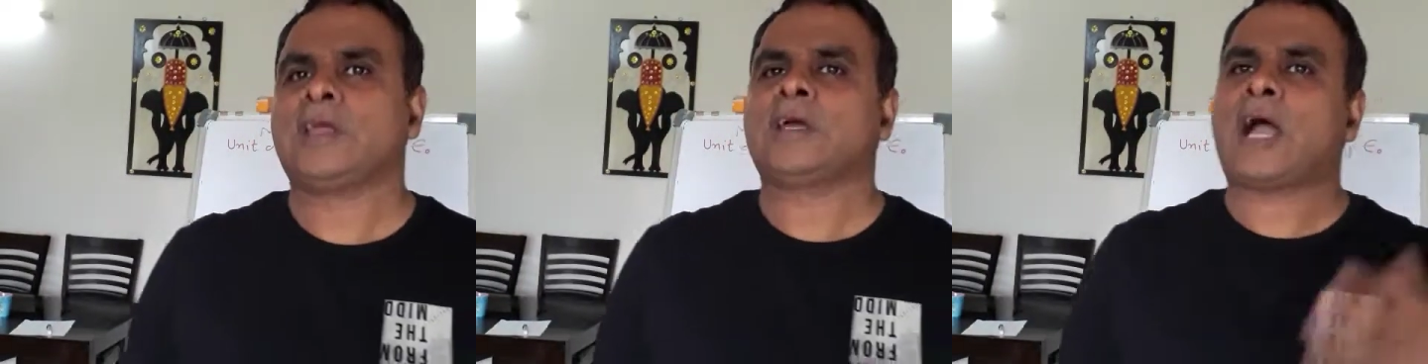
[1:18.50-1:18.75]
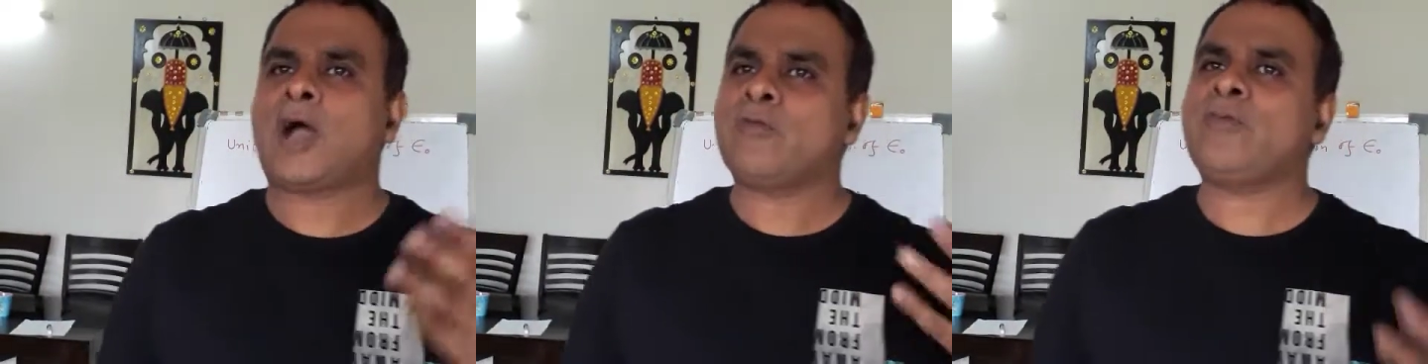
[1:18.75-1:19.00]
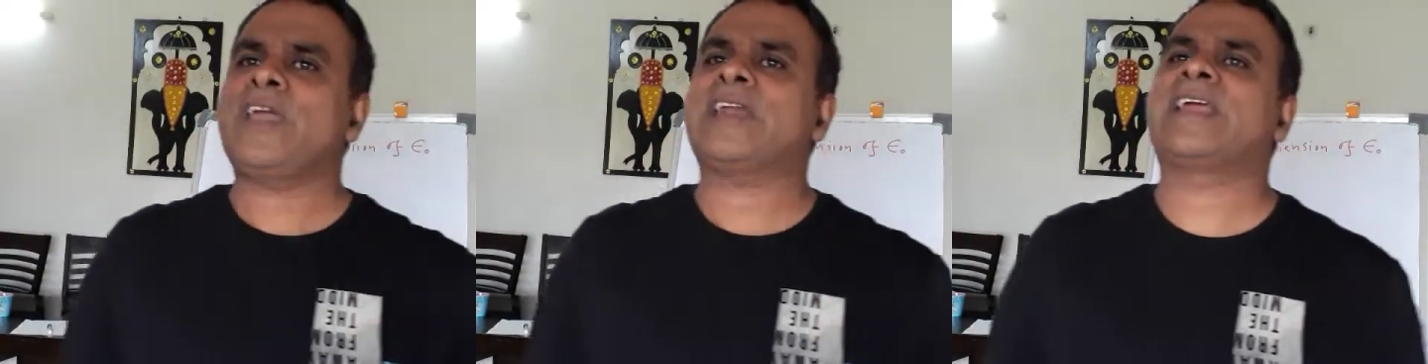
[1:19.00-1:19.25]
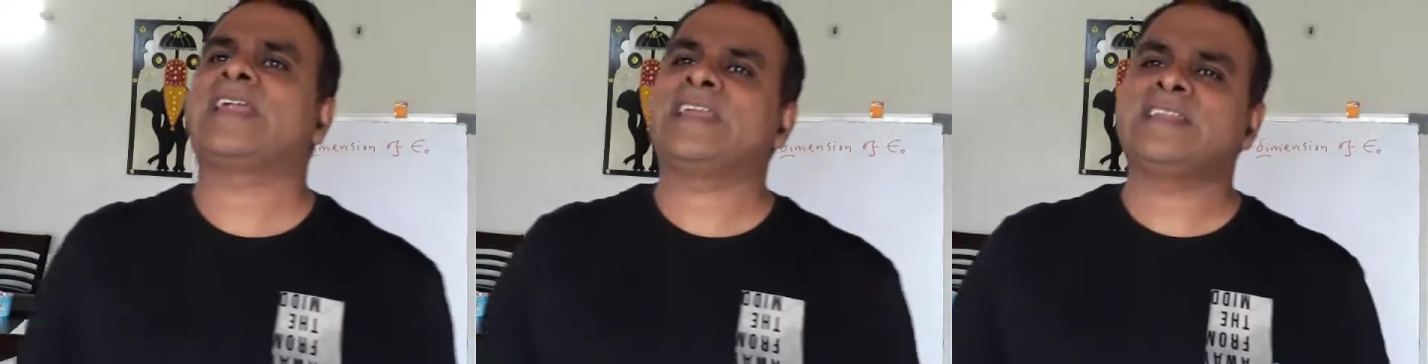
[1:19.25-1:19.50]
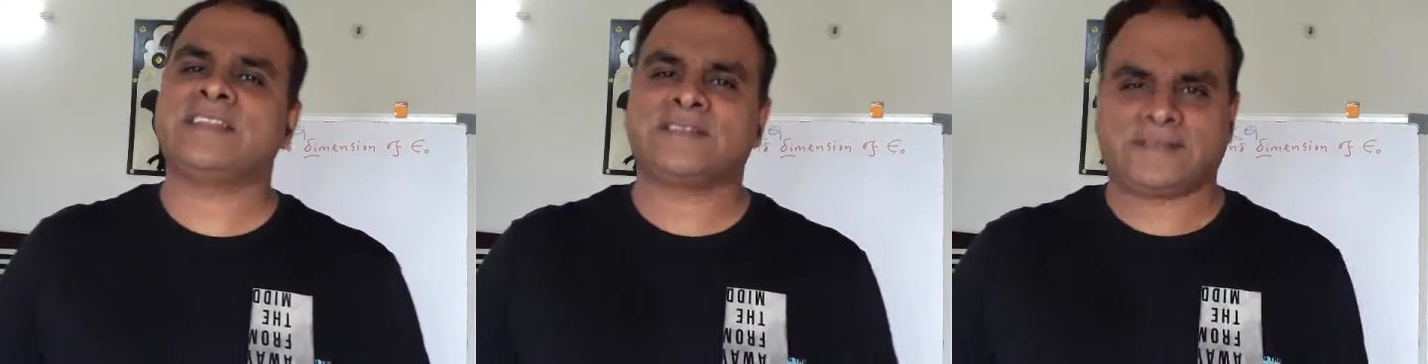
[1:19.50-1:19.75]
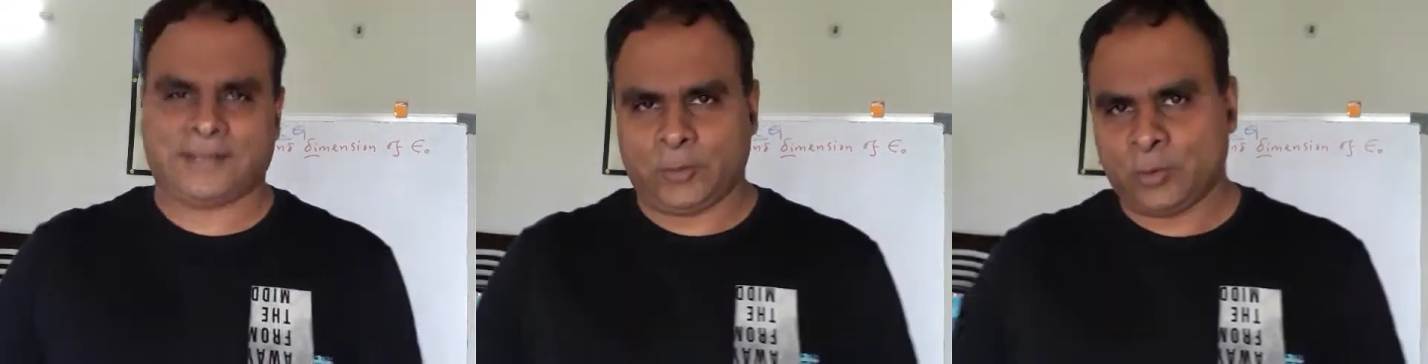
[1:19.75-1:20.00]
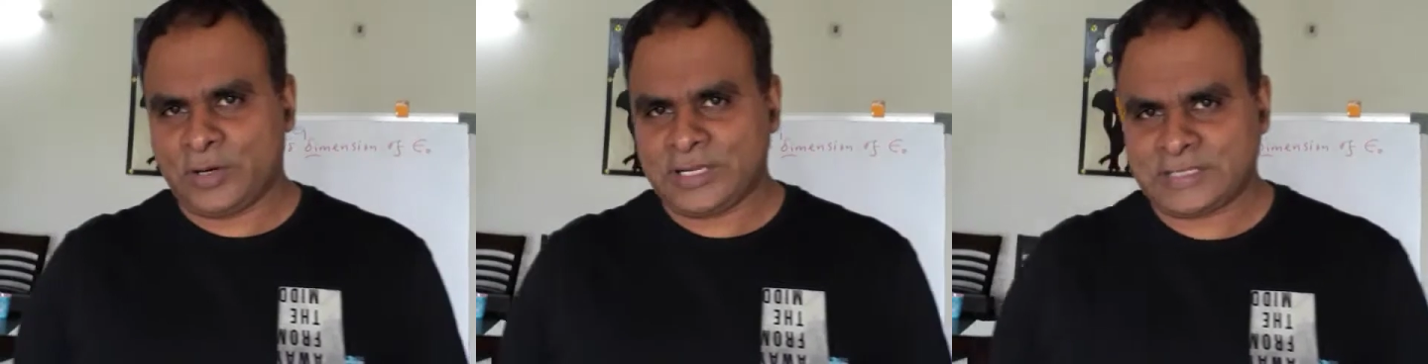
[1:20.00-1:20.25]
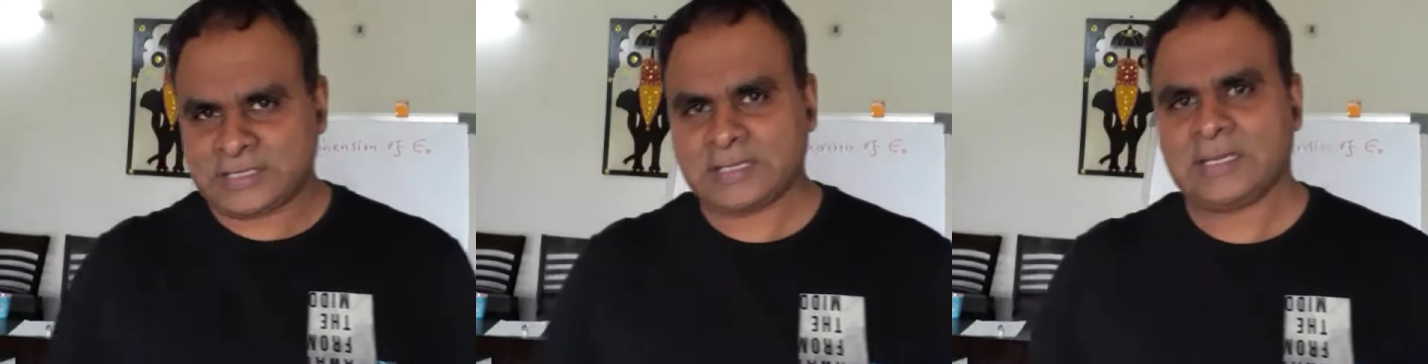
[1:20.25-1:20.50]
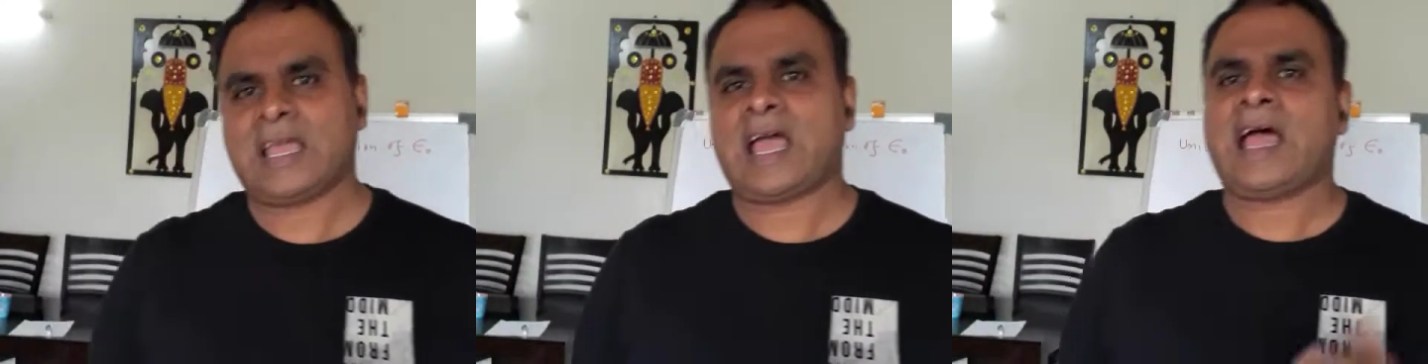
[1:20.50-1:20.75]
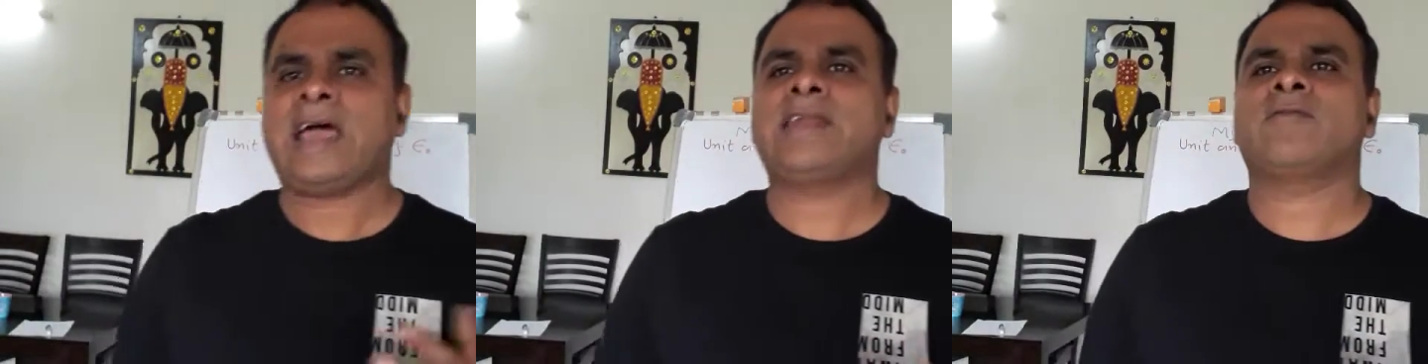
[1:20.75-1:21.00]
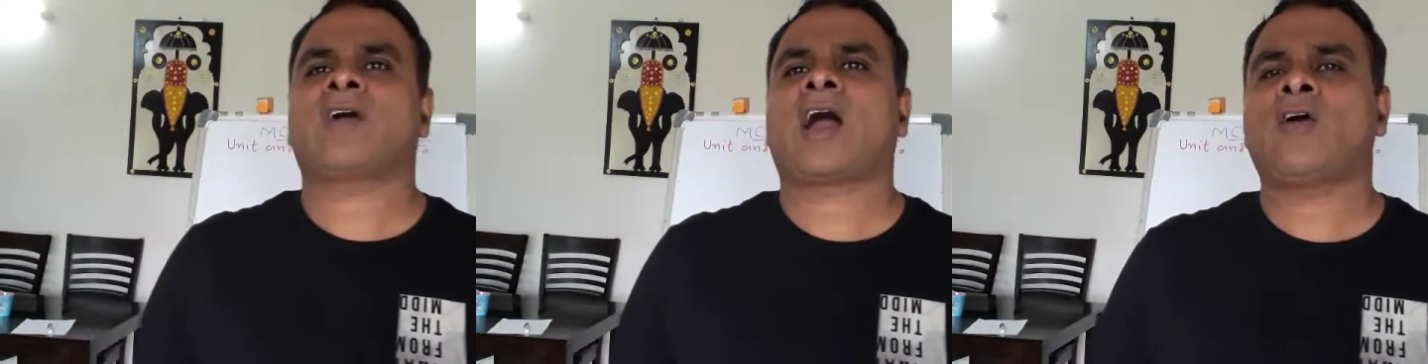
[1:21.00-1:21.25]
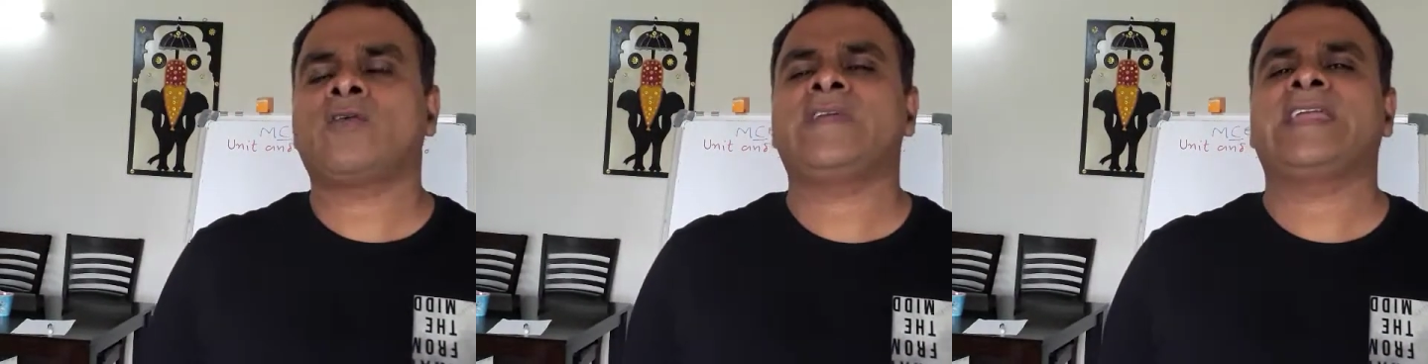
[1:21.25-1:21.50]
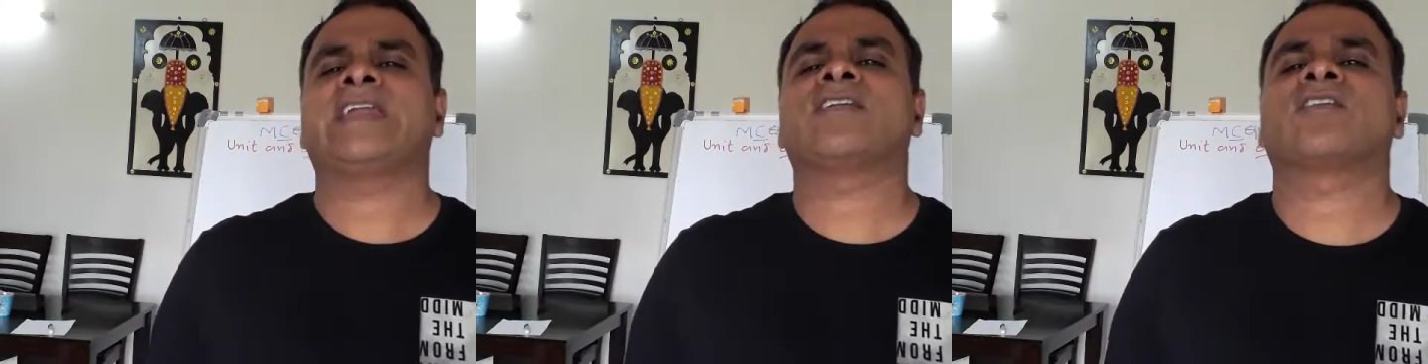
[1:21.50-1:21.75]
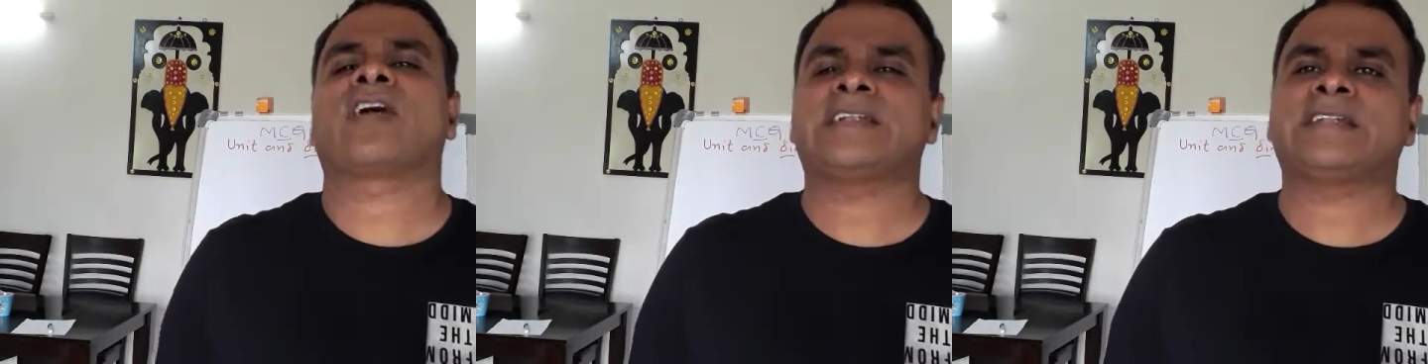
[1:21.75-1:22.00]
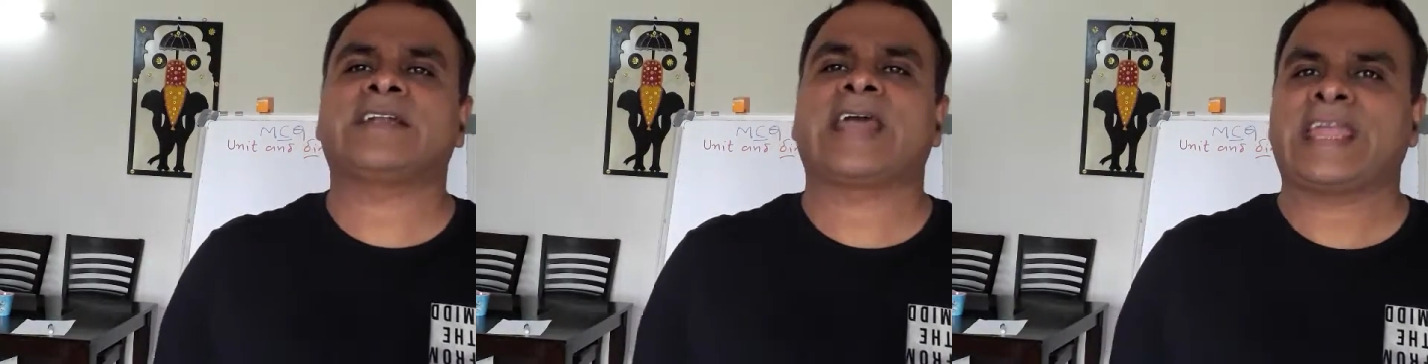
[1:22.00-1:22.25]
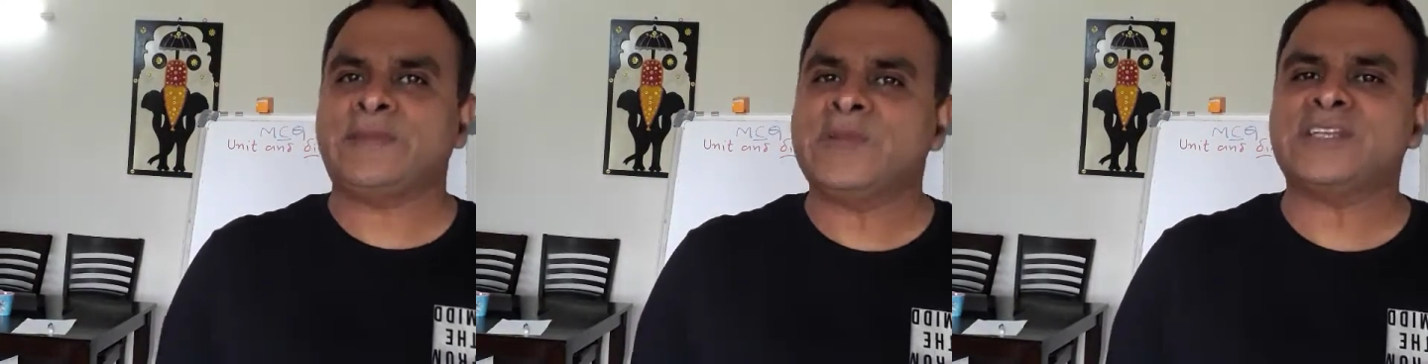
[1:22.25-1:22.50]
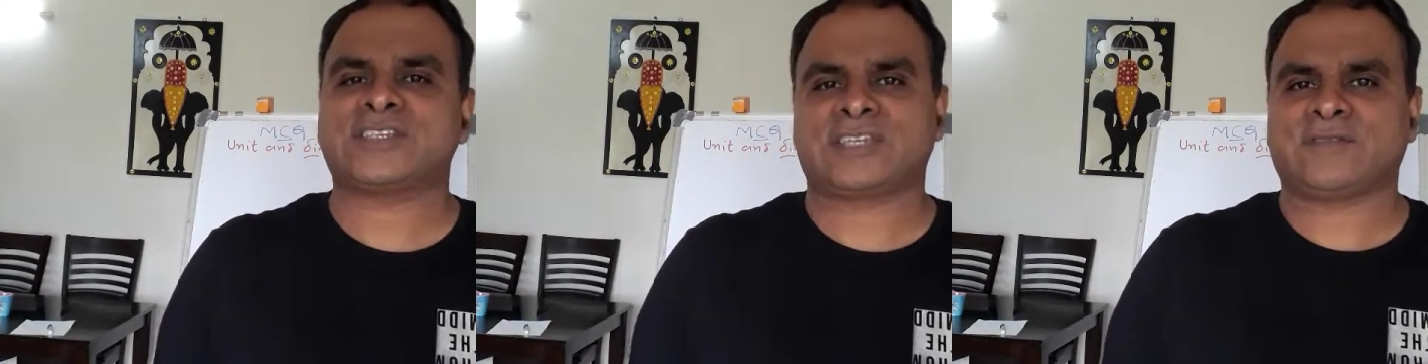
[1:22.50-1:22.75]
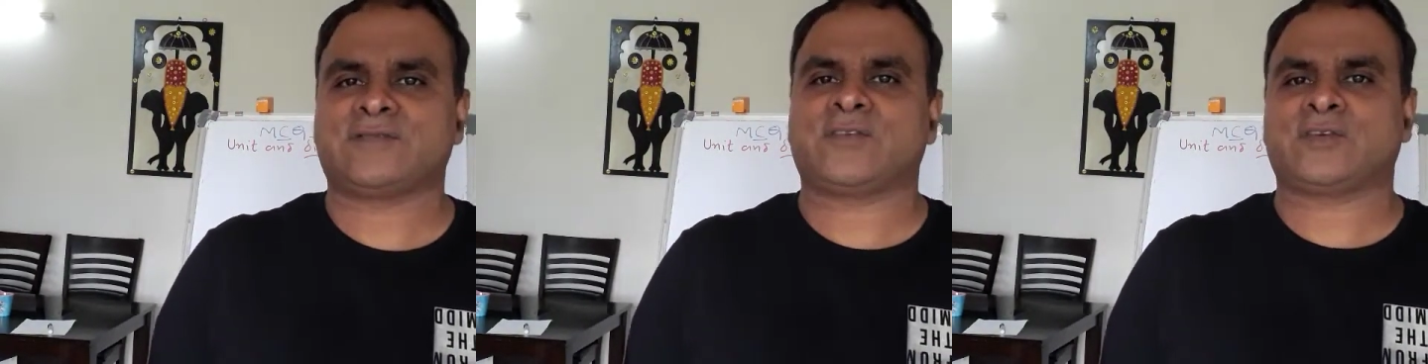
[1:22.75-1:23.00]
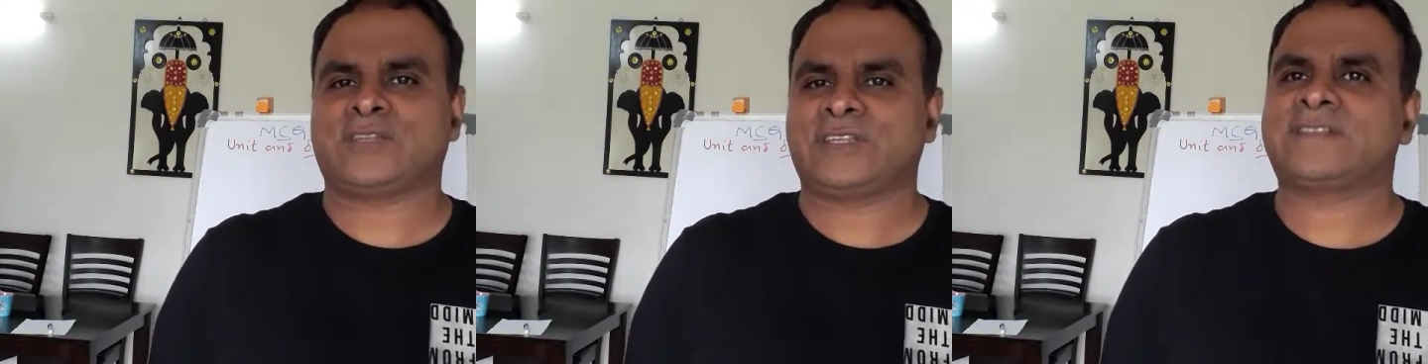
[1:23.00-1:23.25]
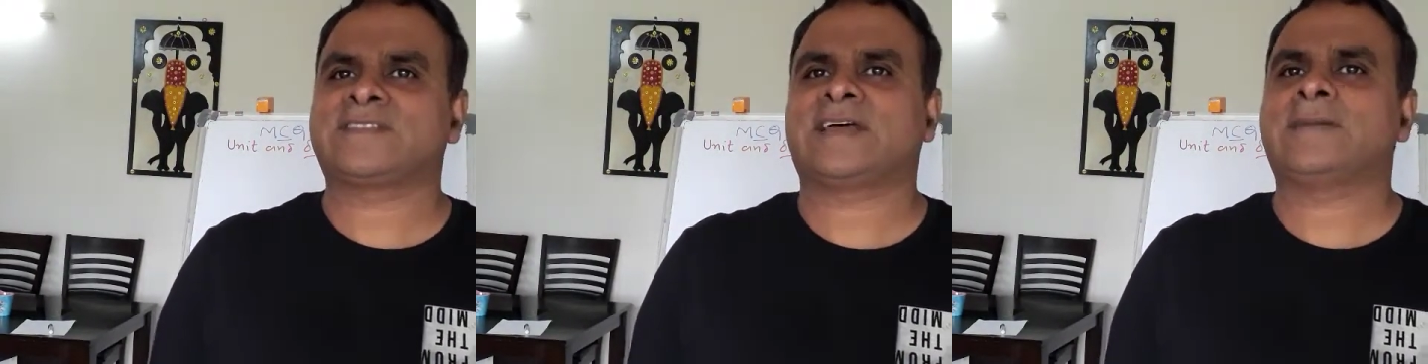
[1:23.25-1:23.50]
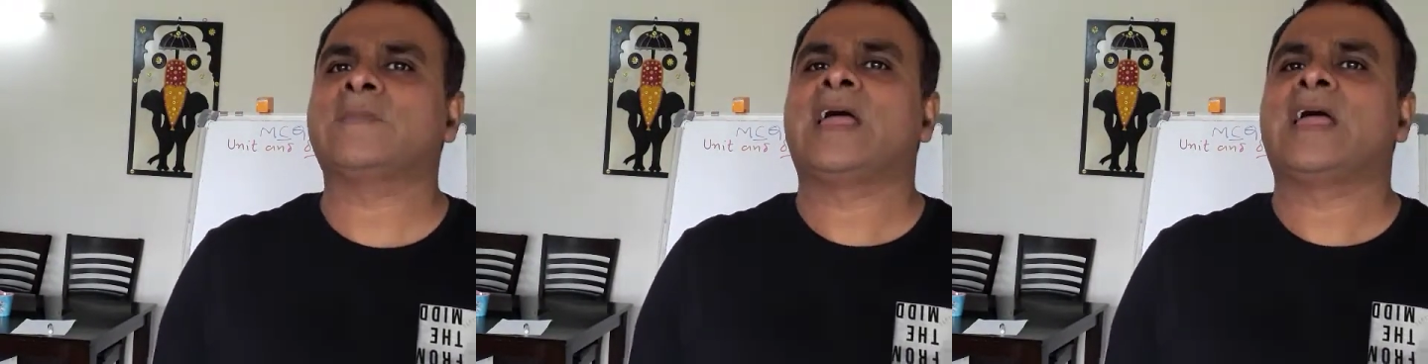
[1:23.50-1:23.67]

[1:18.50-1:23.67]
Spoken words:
How we are getting this unit and how we can write the dimension for this